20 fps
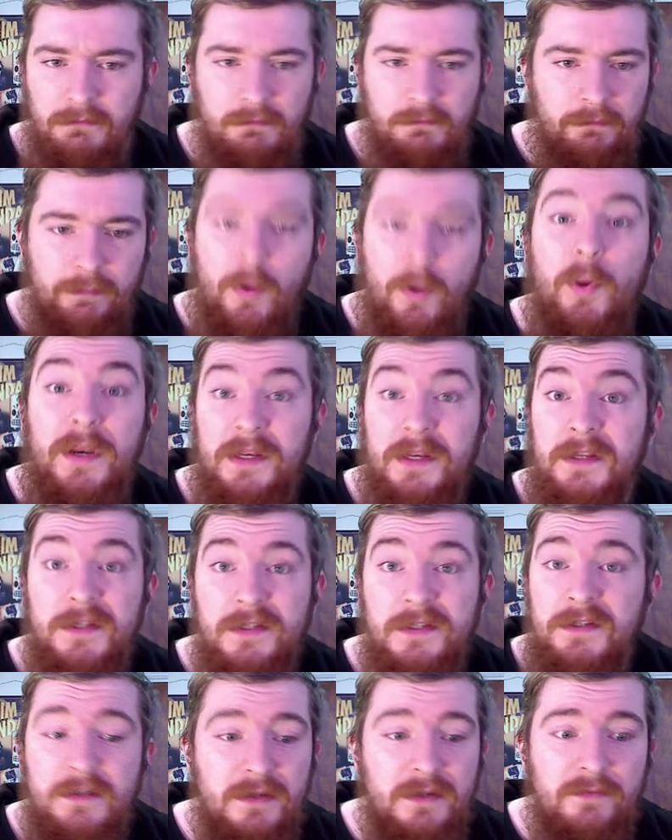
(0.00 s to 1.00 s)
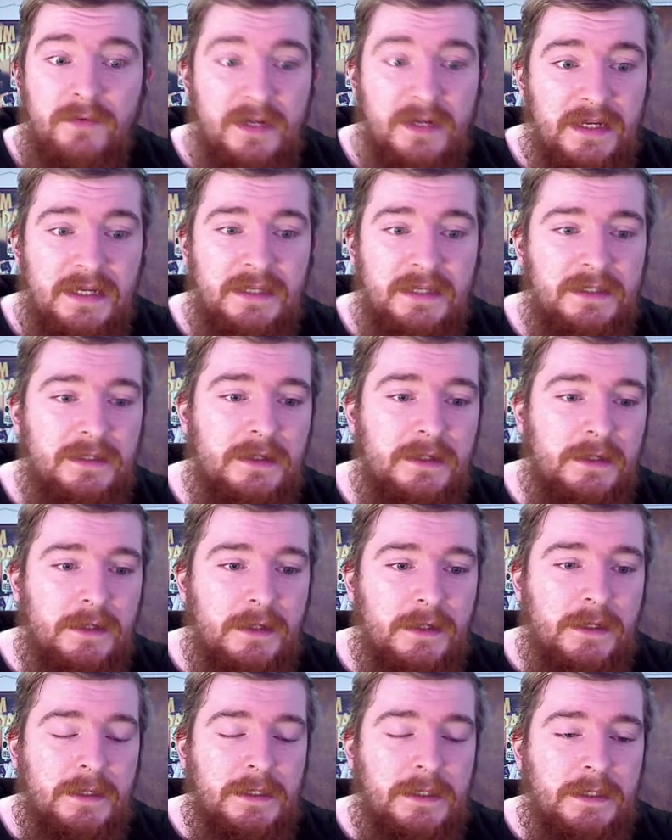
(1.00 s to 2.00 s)
pointless. It really is.
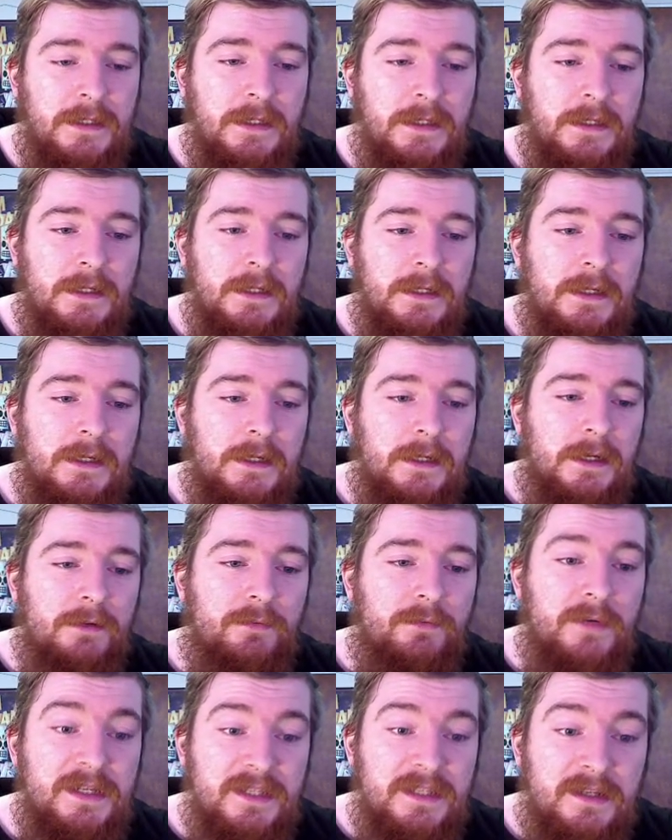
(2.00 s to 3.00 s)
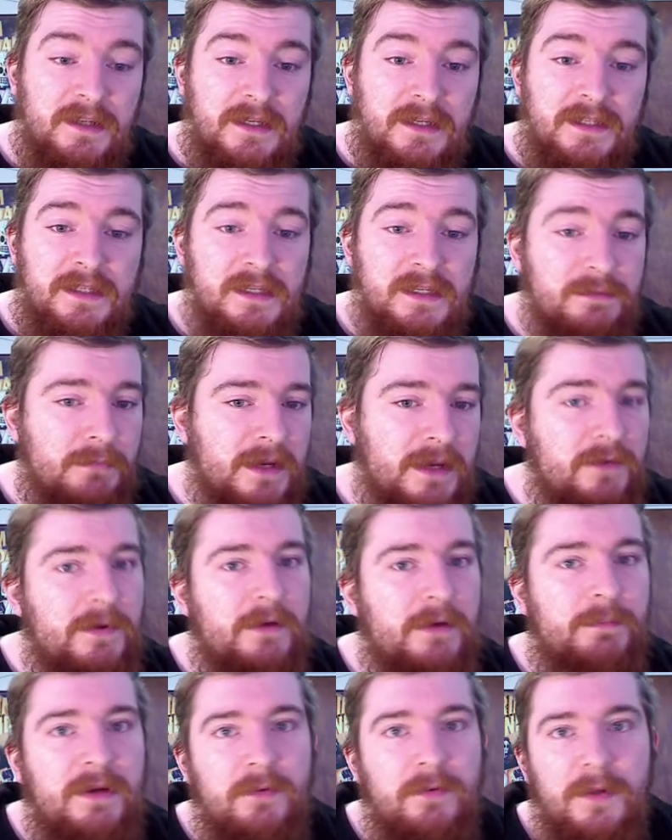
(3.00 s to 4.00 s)
Wiz and Liz, this may
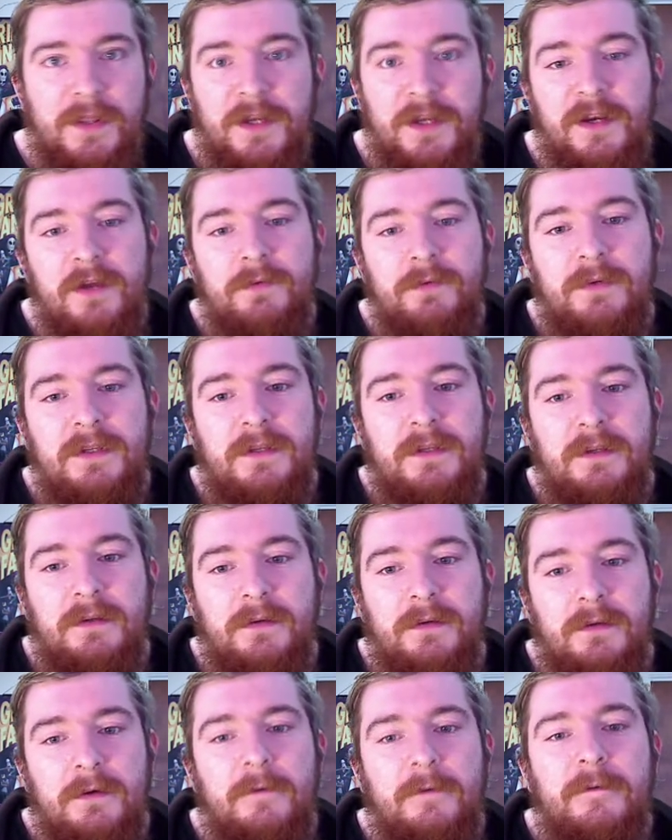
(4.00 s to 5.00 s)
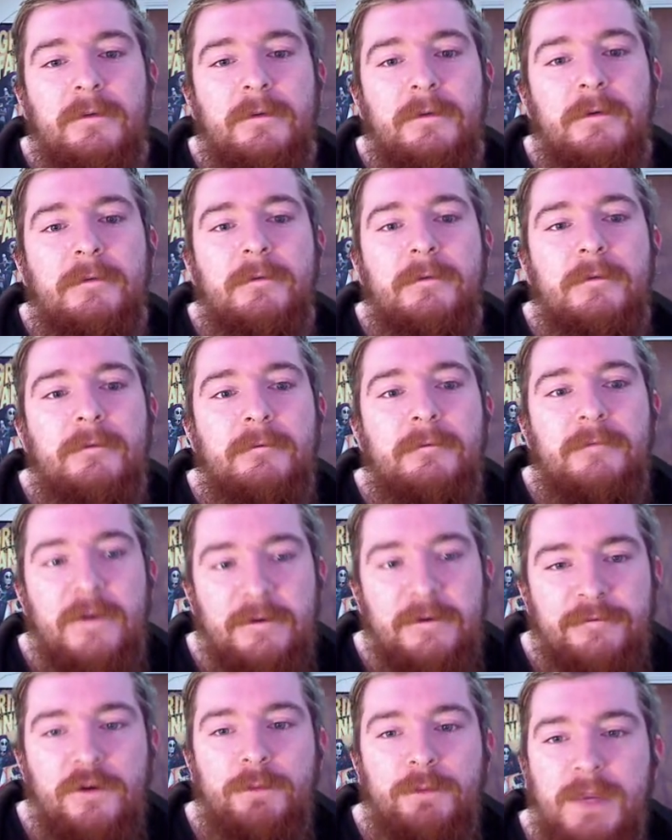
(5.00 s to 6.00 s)
well be one that no one or very
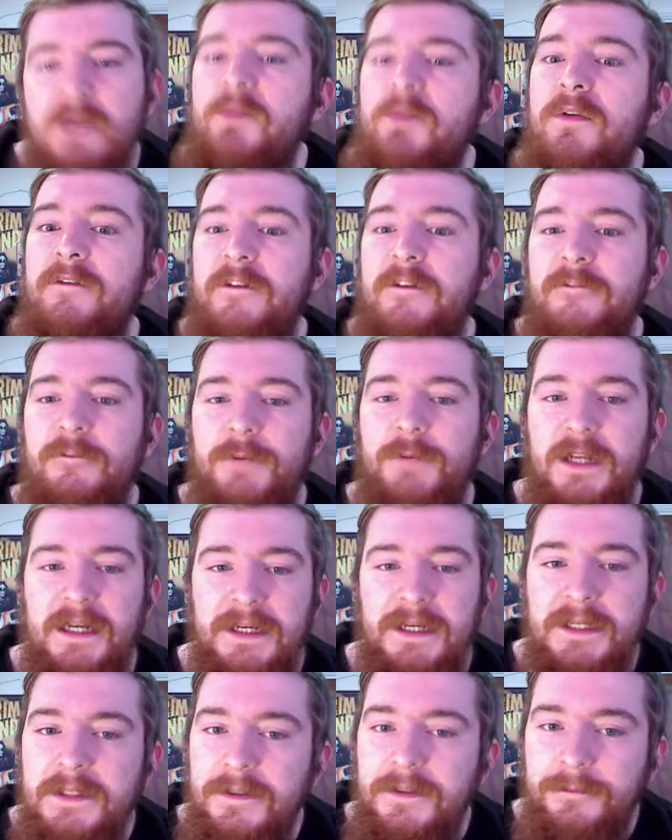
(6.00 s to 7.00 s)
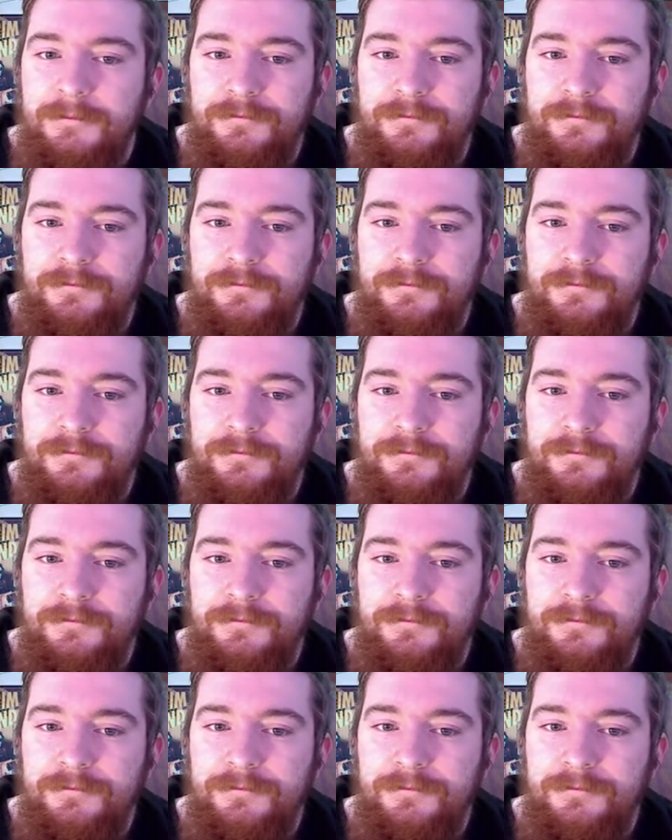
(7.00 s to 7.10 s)
few people have ever played,